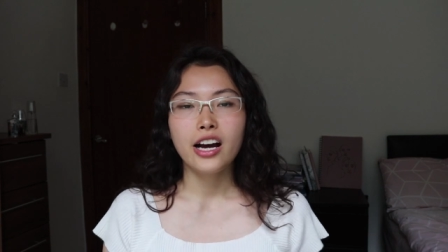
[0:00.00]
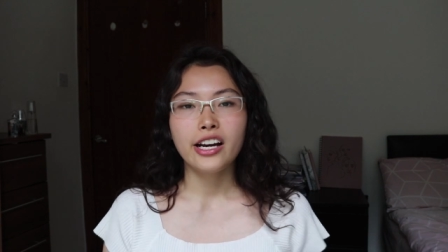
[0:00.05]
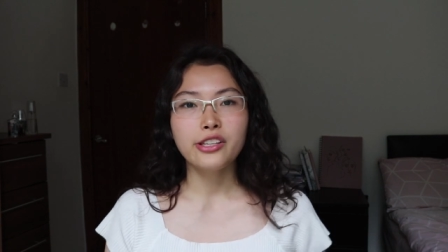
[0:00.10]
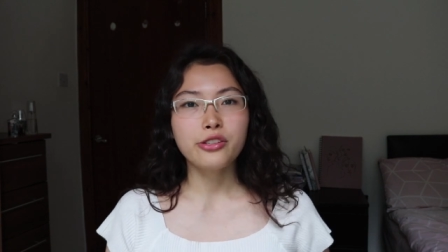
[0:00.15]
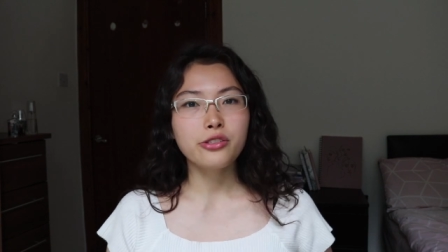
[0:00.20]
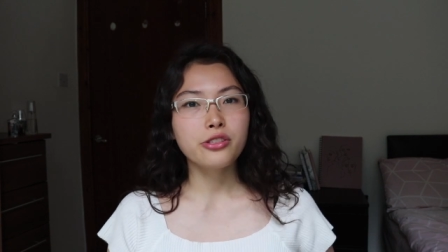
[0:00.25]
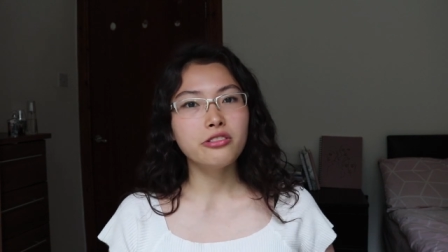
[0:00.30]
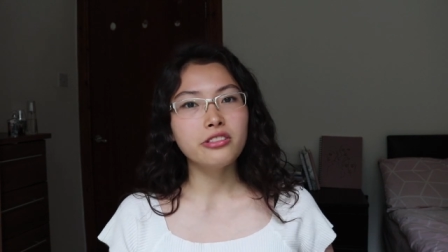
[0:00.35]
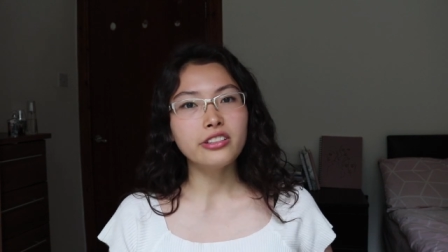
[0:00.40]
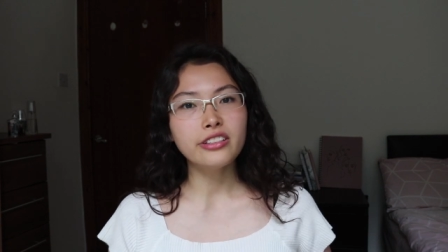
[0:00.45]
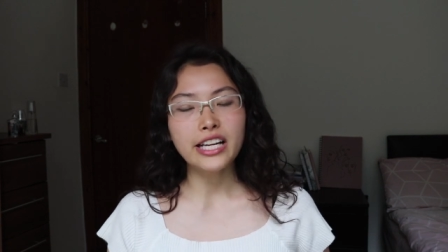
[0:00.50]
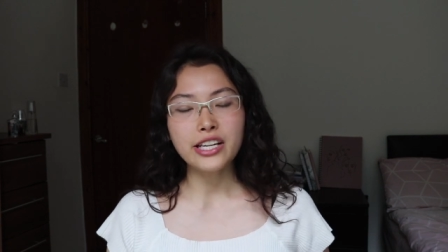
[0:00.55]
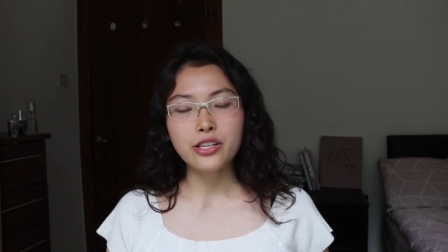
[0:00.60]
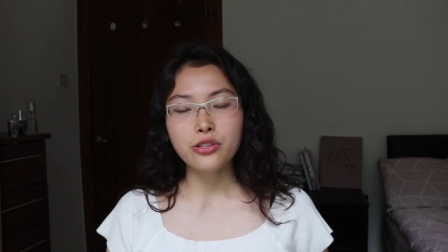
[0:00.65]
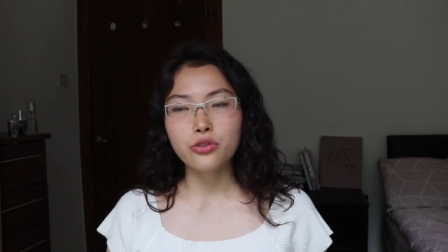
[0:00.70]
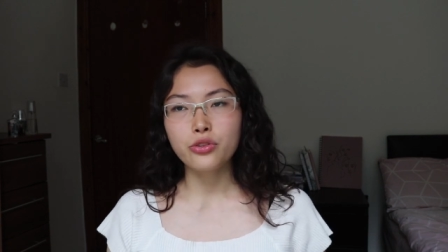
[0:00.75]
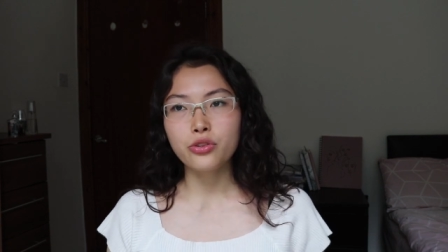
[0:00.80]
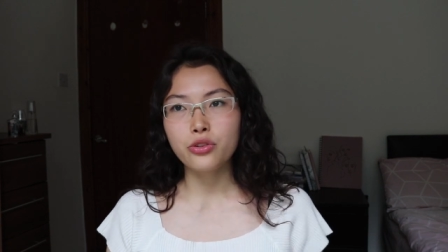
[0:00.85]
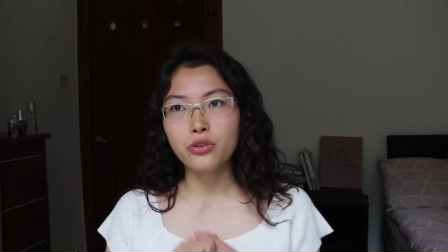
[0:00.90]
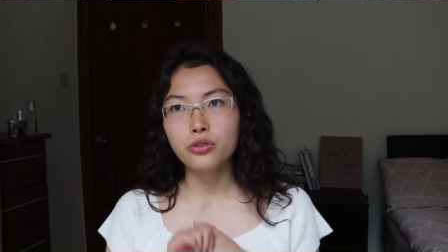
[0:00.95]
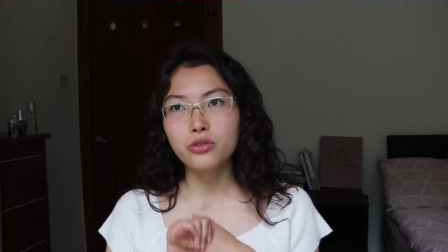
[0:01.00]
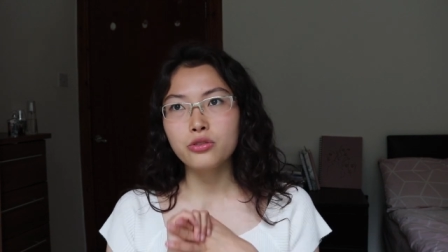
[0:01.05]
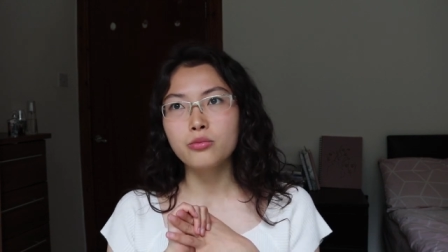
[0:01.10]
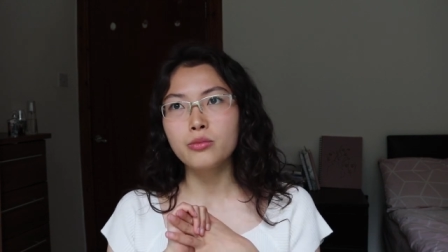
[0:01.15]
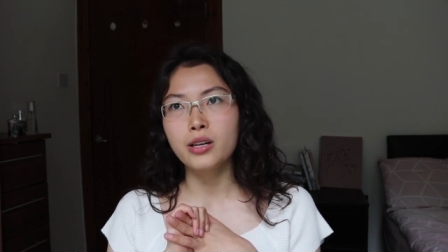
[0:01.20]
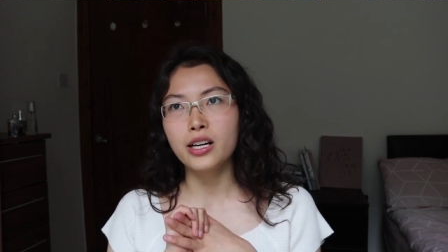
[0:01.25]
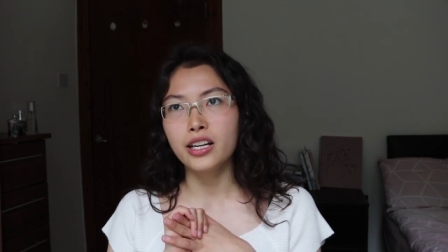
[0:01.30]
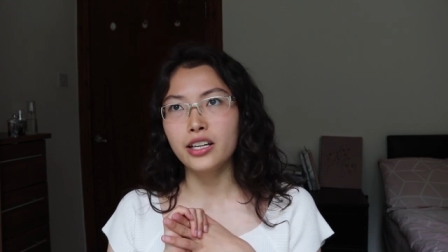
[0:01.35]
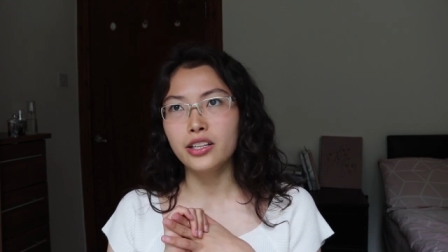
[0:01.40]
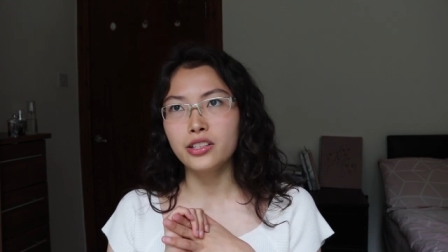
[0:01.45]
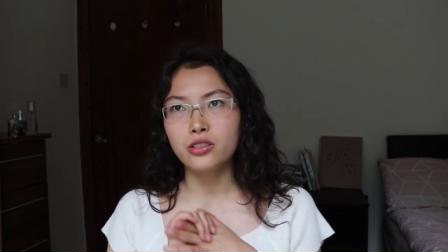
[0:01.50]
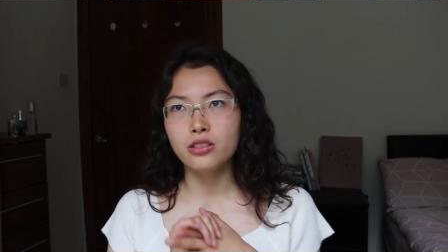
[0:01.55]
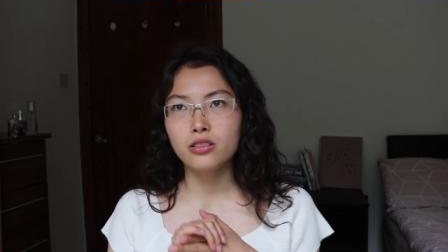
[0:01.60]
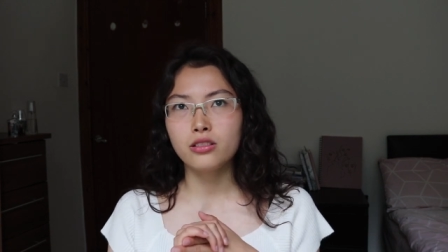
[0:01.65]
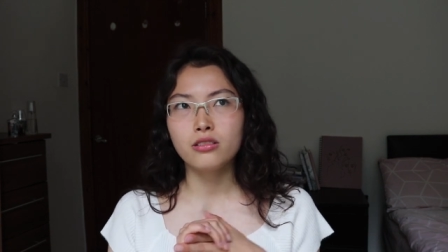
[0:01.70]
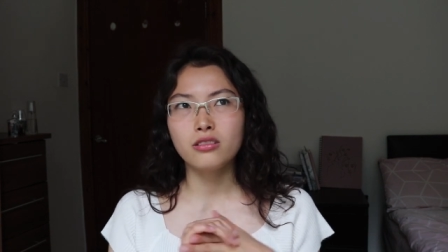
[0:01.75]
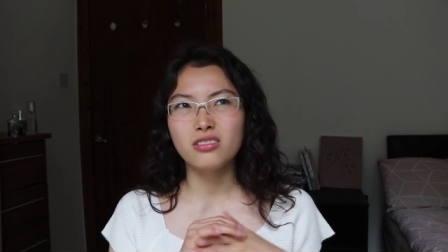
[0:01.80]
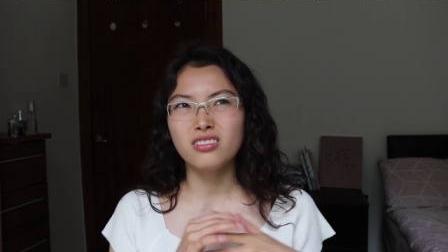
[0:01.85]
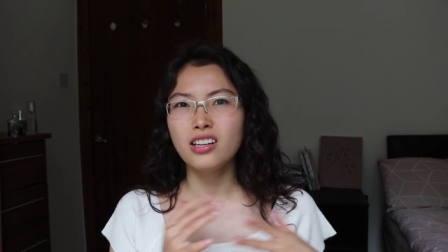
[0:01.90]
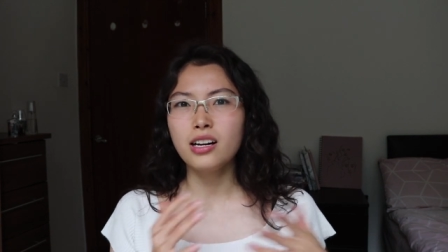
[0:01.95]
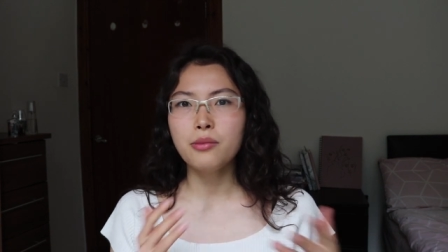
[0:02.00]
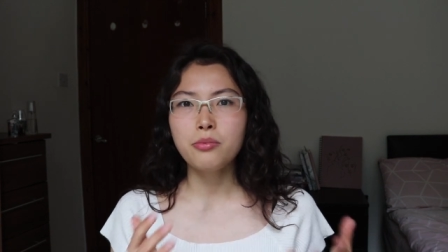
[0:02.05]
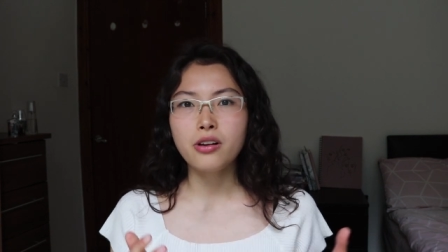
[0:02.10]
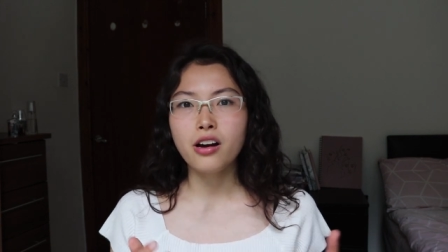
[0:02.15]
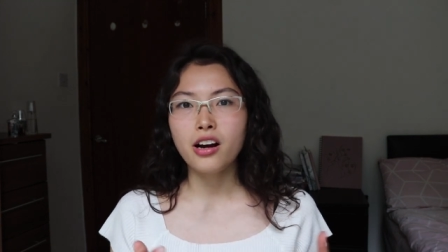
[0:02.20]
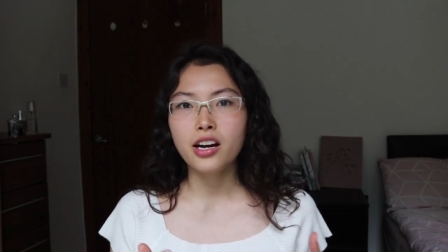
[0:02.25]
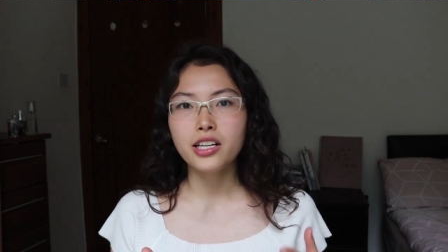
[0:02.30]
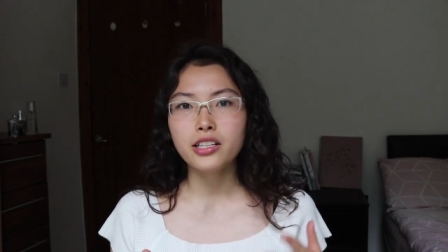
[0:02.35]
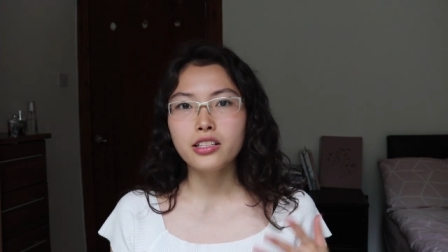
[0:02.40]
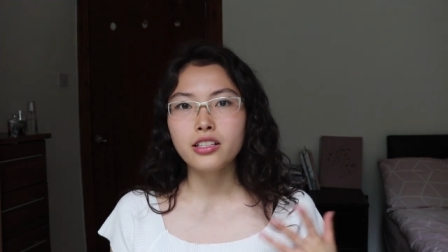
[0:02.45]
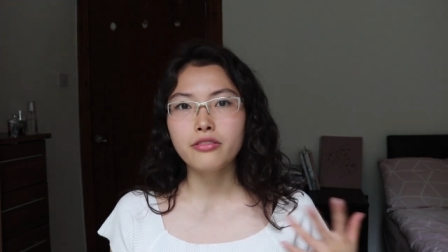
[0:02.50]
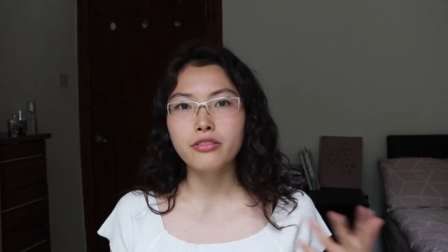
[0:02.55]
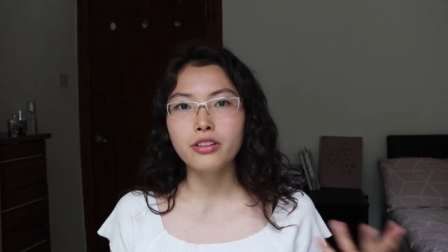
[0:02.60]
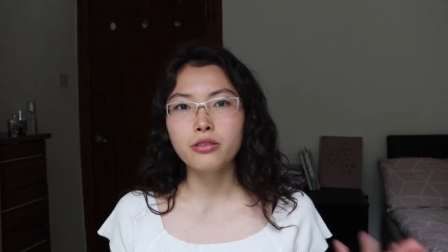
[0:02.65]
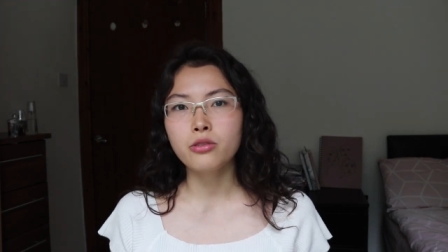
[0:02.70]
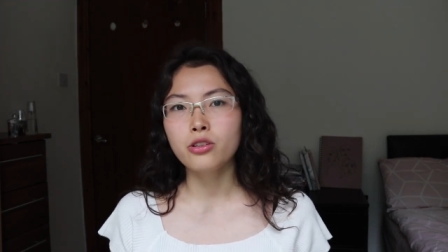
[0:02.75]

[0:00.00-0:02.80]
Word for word: I usually like to use my club card if